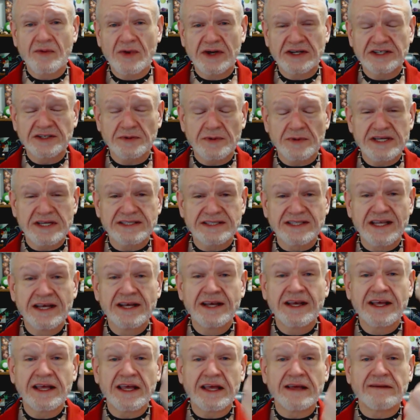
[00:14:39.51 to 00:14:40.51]
which was
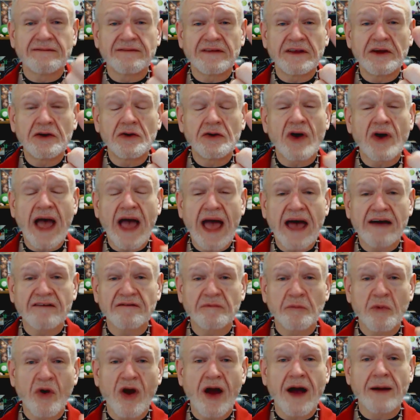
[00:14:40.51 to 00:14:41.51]
if you
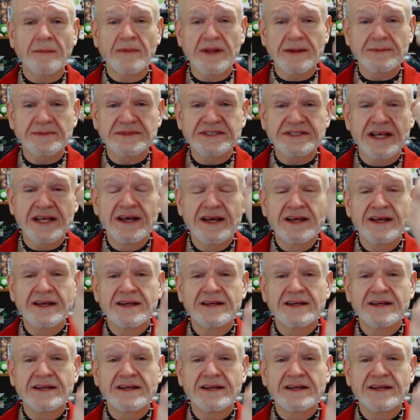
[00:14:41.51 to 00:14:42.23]
have problems